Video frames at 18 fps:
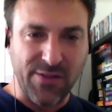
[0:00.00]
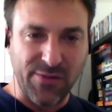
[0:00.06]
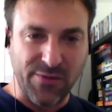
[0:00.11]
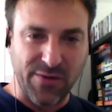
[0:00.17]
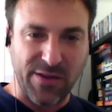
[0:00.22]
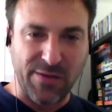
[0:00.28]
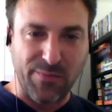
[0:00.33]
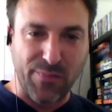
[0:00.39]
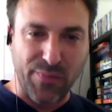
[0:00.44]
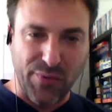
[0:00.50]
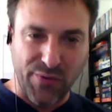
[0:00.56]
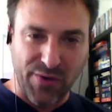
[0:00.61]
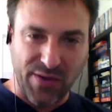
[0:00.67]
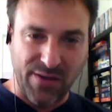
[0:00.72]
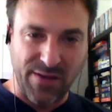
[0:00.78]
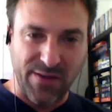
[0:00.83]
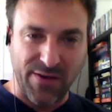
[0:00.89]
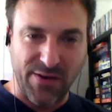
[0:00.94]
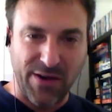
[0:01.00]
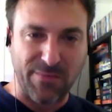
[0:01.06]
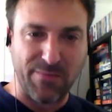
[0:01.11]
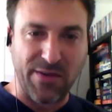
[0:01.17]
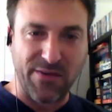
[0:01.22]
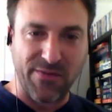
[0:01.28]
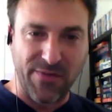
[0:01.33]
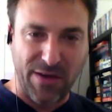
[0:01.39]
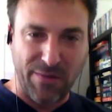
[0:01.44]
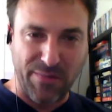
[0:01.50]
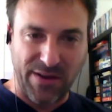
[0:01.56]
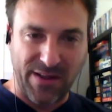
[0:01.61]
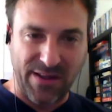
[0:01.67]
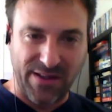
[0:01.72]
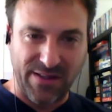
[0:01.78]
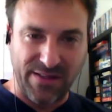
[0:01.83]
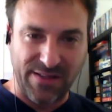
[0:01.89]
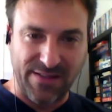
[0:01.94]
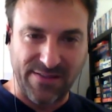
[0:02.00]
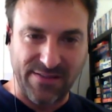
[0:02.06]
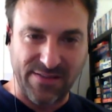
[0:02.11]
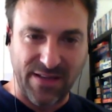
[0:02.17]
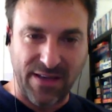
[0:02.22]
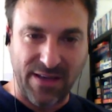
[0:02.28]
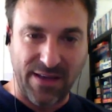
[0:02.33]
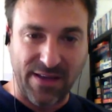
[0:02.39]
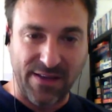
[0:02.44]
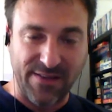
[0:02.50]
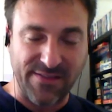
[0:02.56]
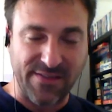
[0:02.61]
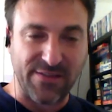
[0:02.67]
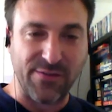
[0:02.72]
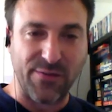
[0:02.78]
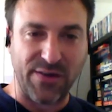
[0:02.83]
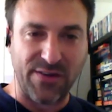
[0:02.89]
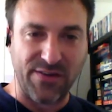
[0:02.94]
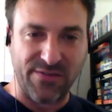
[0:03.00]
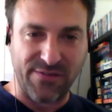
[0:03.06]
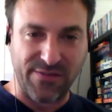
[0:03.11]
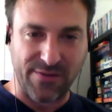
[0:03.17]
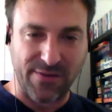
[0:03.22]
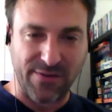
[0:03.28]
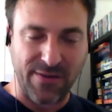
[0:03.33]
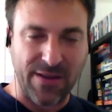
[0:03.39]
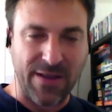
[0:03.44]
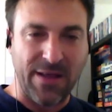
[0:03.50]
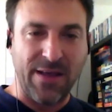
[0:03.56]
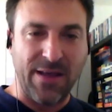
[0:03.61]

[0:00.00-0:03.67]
to keep putting her and my family in this situation.